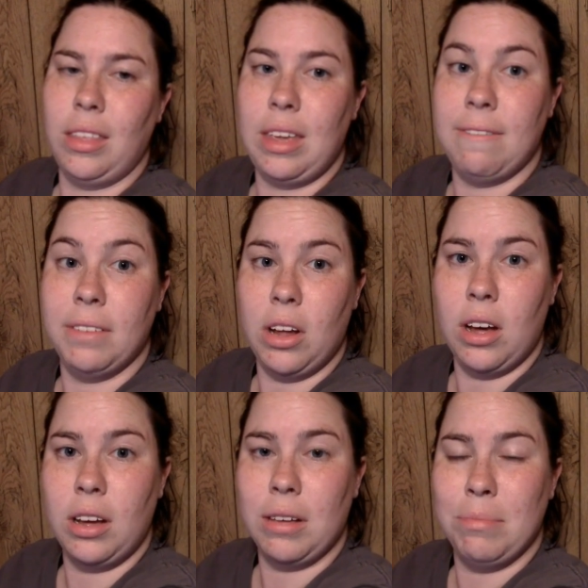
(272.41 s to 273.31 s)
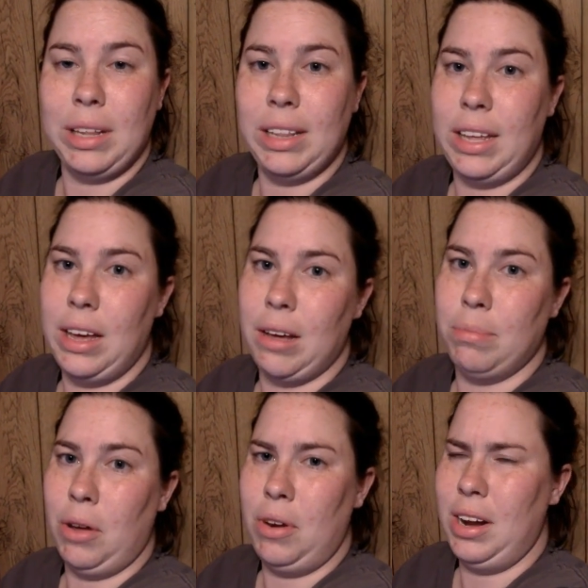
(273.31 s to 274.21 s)
the vlog completely
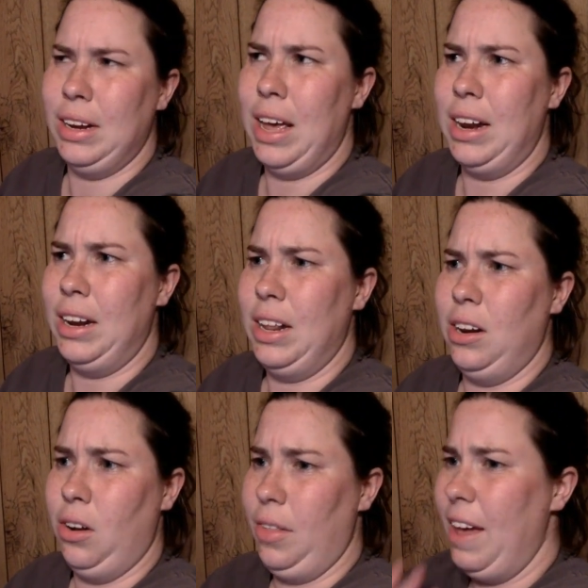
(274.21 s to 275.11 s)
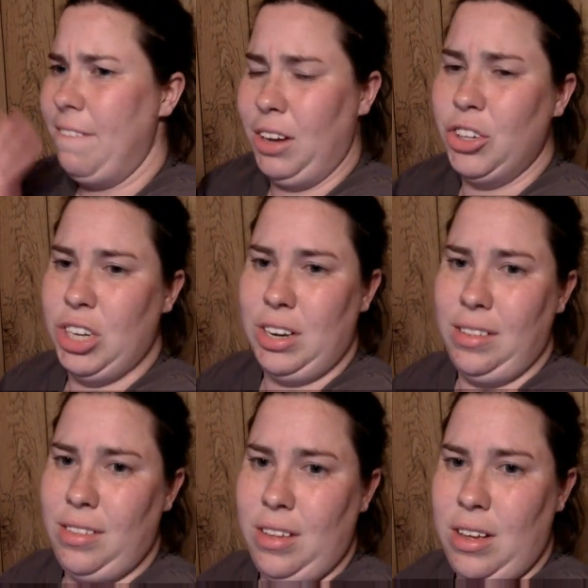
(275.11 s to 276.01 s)
uploaded and edited and all that fun
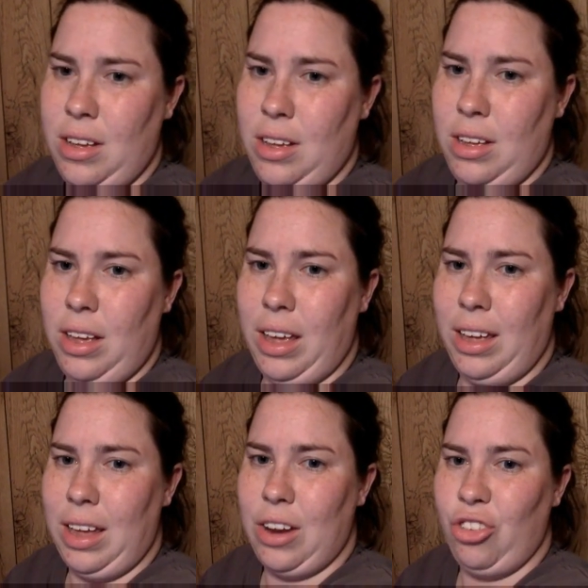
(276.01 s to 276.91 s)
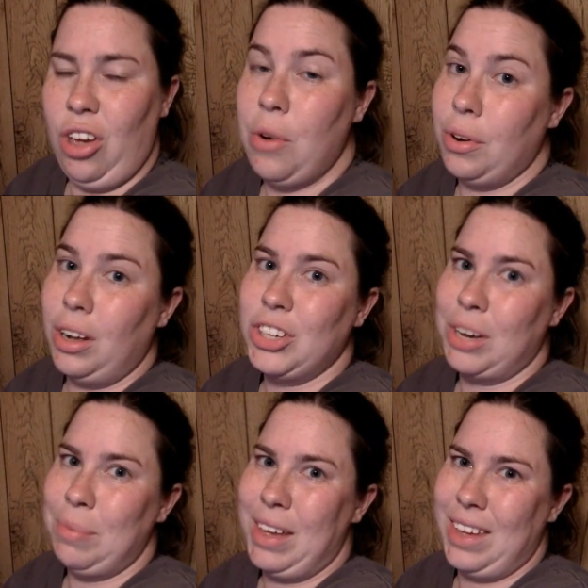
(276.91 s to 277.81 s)
jazz and get a shower and I'll
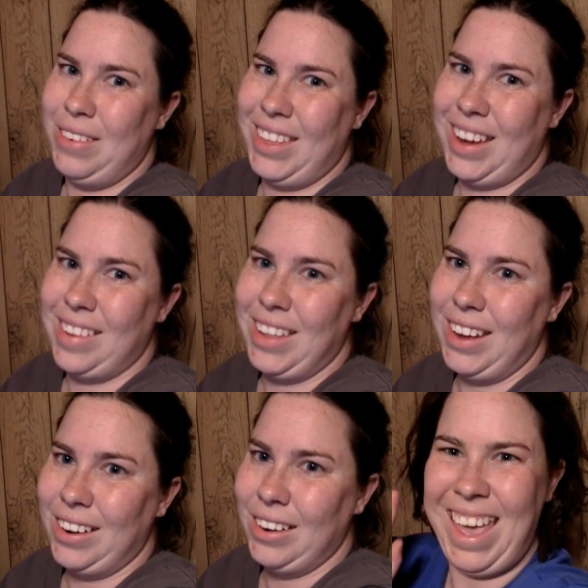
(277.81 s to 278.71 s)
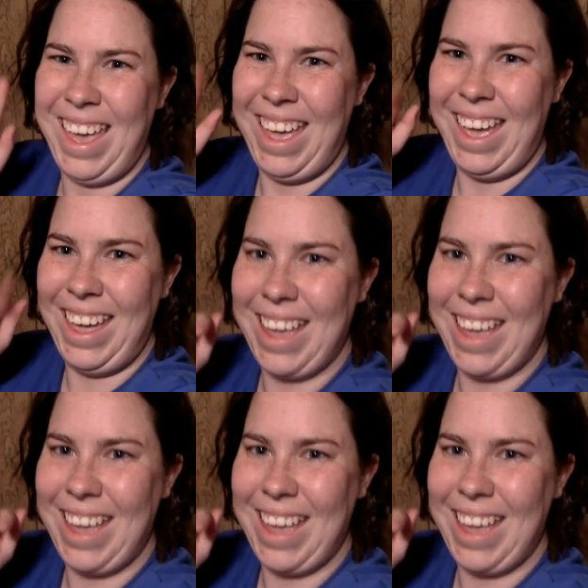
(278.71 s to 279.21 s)
check back in with you guys later. Hey